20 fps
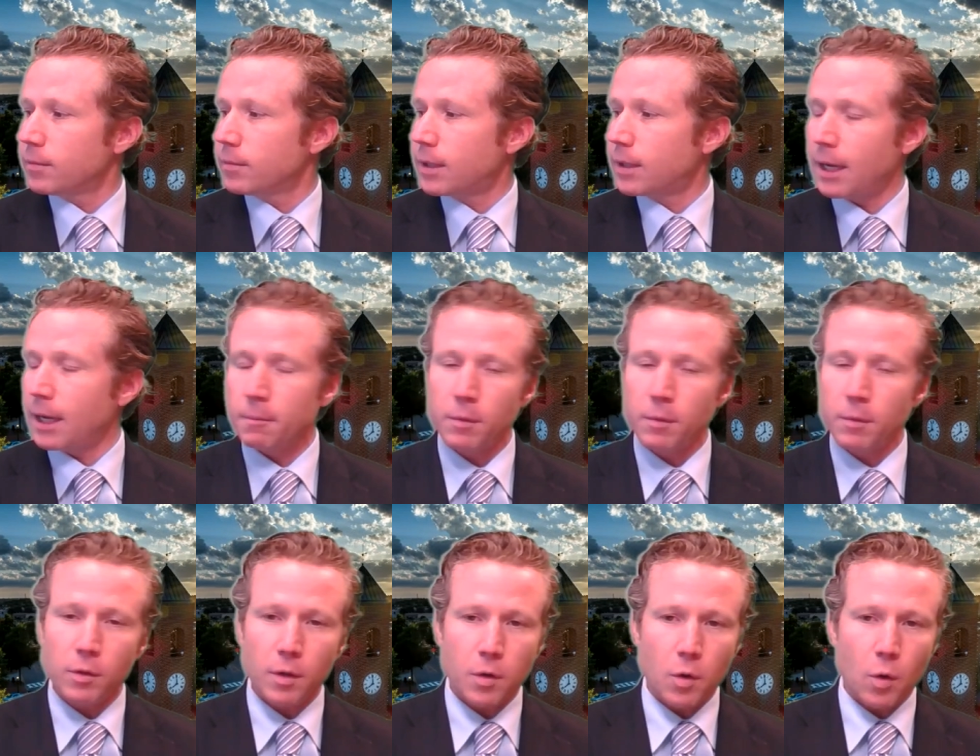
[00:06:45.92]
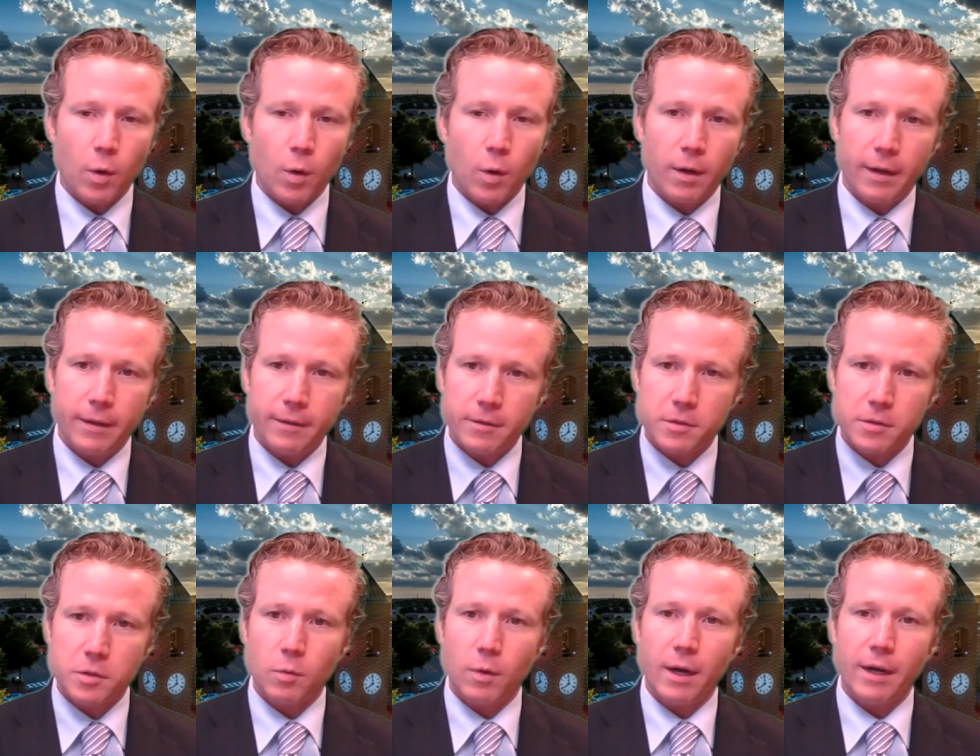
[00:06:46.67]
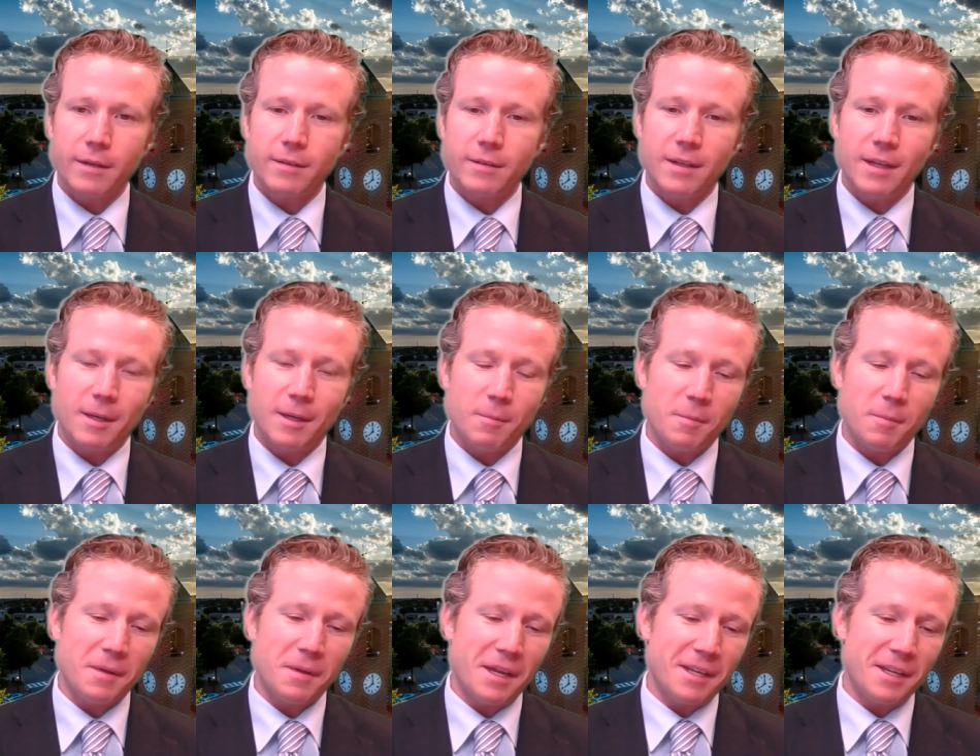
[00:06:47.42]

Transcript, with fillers: came through the door like the SWAT team.